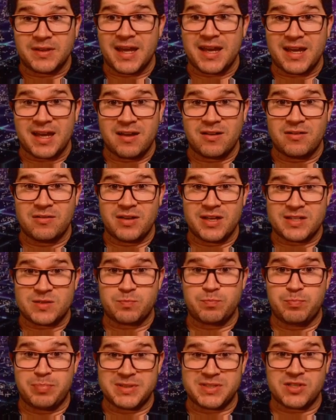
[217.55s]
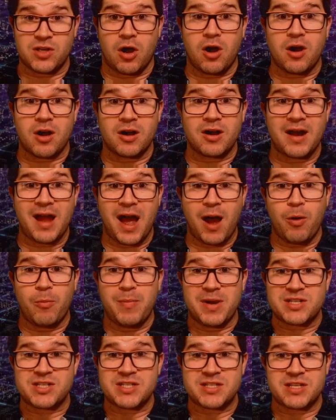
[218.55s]
Like, it's bizarre how
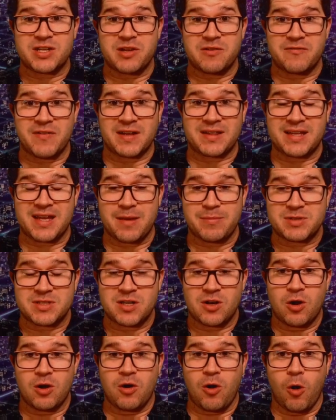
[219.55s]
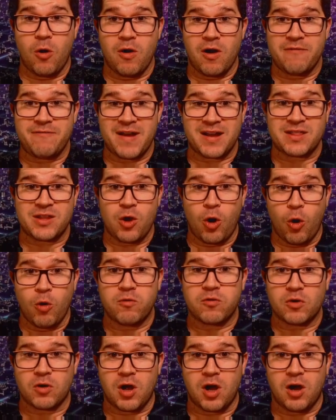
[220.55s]
much it's going to affect the game. It's going to affect the
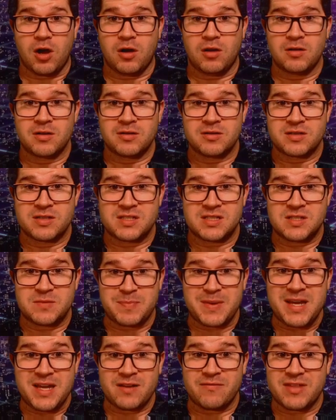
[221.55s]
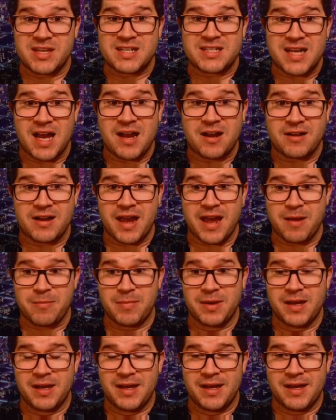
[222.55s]
overall speed of the entire game,